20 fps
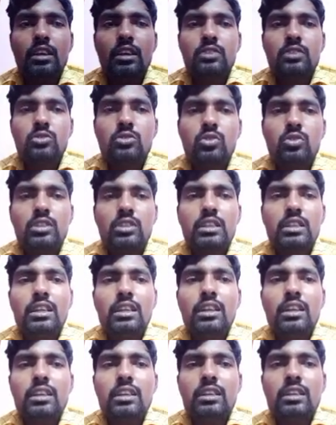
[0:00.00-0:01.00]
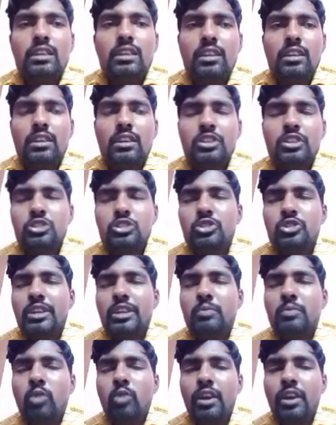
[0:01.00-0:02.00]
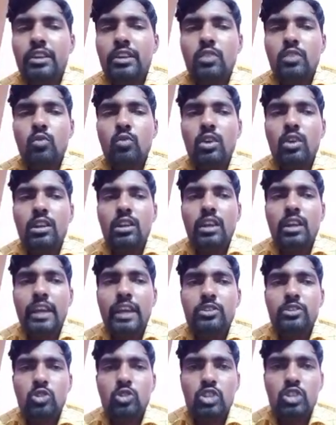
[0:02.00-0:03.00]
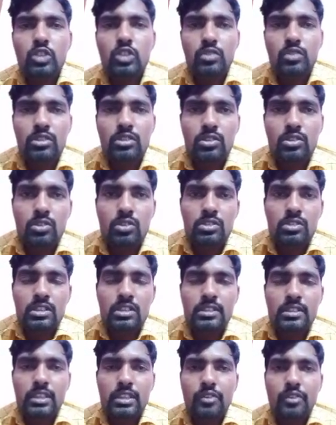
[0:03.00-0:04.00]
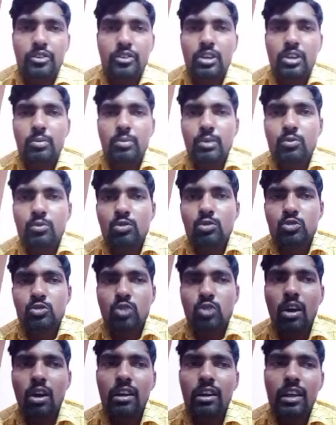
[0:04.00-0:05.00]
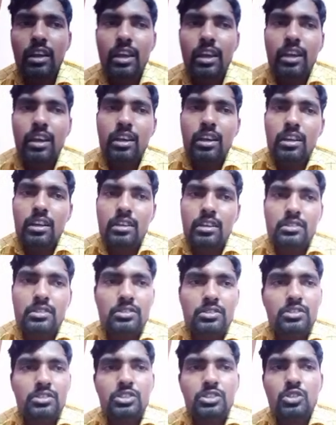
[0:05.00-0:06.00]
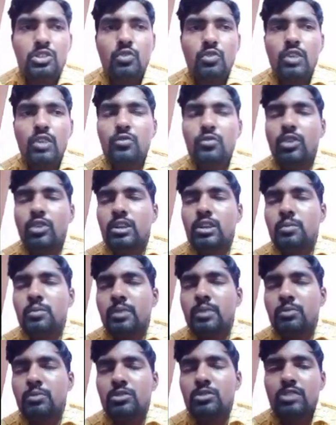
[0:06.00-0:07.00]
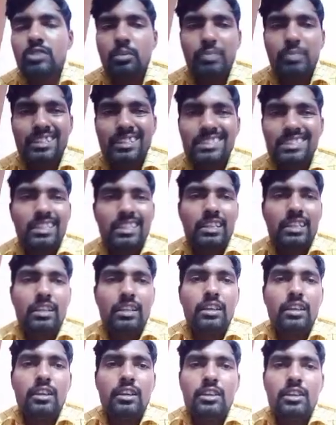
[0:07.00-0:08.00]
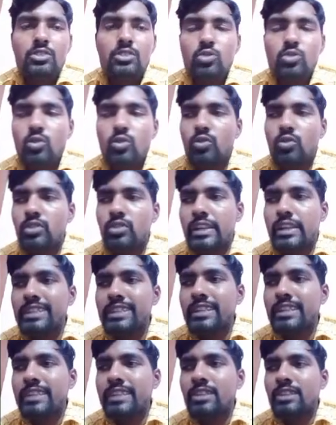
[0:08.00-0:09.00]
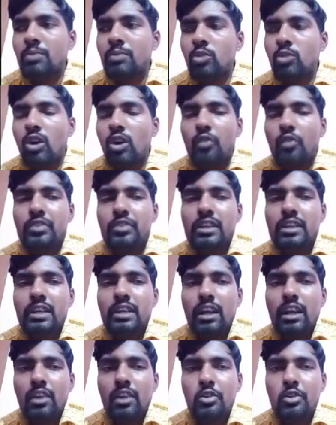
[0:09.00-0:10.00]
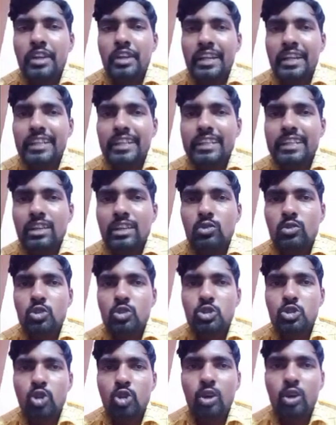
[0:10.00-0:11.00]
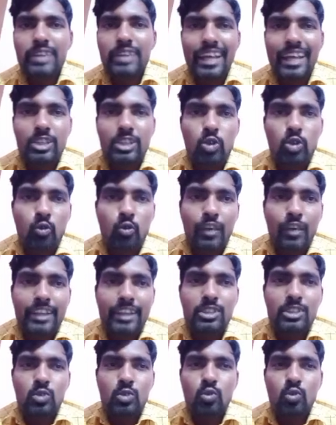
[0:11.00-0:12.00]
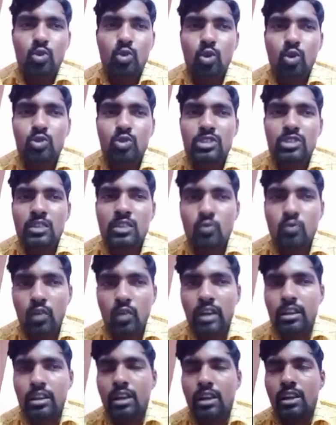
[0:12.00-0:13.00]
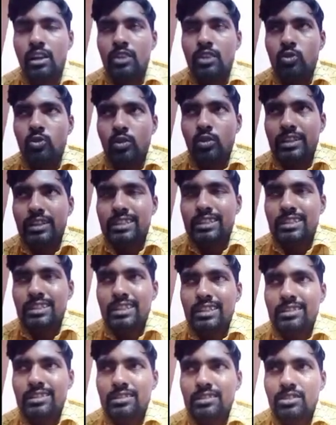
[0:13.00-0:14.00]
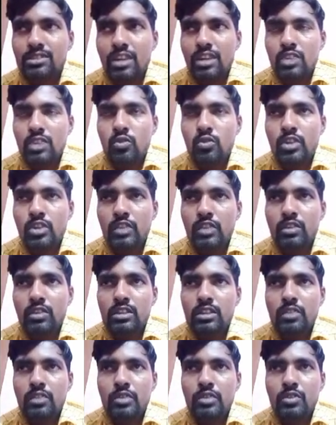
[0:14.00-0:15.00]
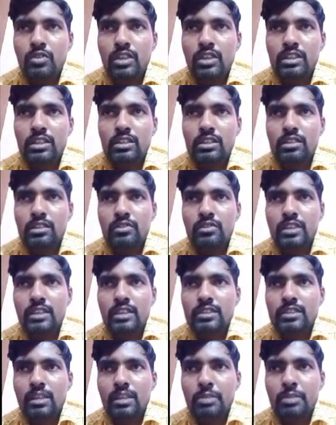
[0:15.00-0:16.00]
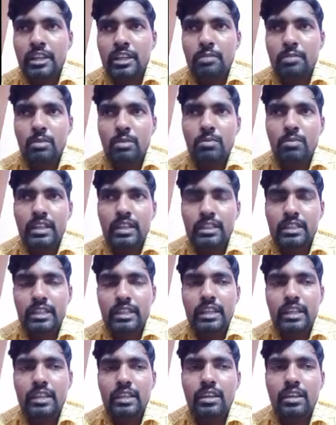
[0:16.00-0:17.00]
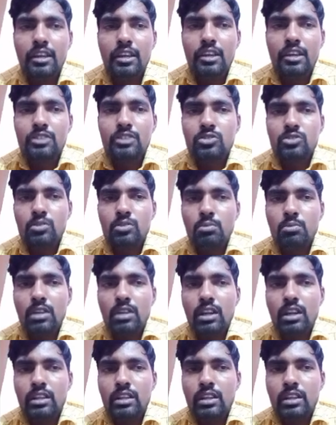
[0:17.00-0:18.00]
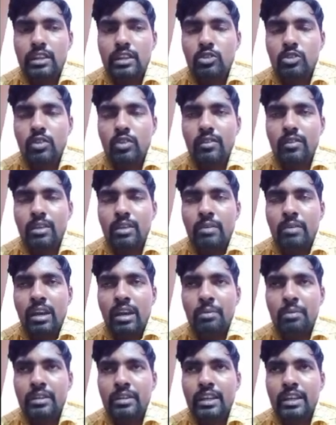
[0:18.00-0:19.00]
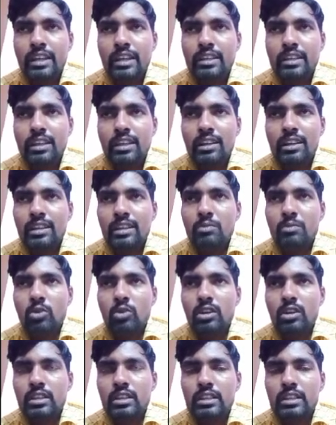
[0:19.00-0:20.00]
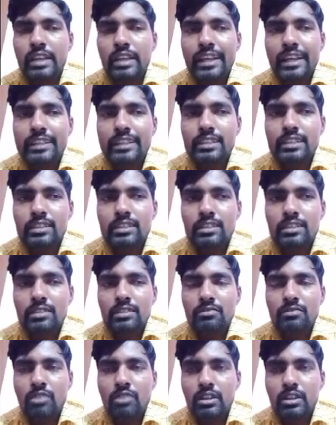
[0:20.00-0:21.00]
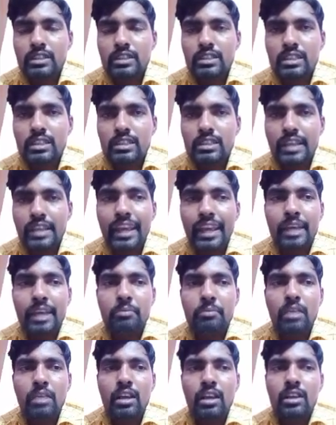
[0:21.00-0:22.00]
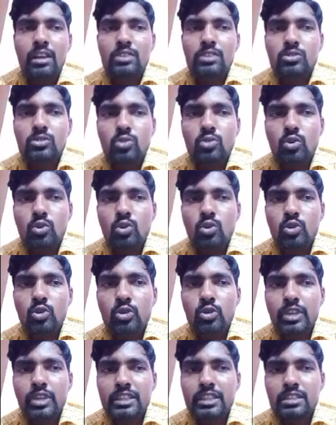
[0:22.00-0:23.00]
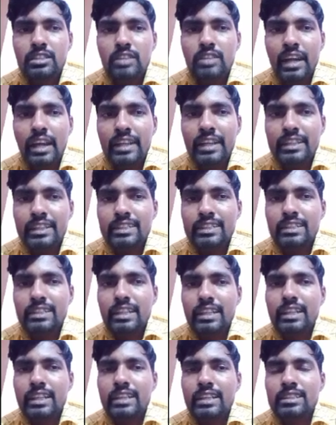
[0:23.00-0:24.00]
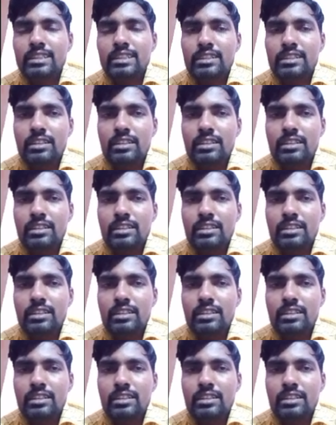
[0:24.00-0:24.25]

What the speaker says: So nearly injuring point of 1,21,700 people are injured, 140 people are missing. So next example of the our India Gujarat earthquake 2001, 26th January 1, everyone we are celebrating Republic Day. So, but the earthquake will be happening at early morning 8:46 a.m. So, duration 90 seconds.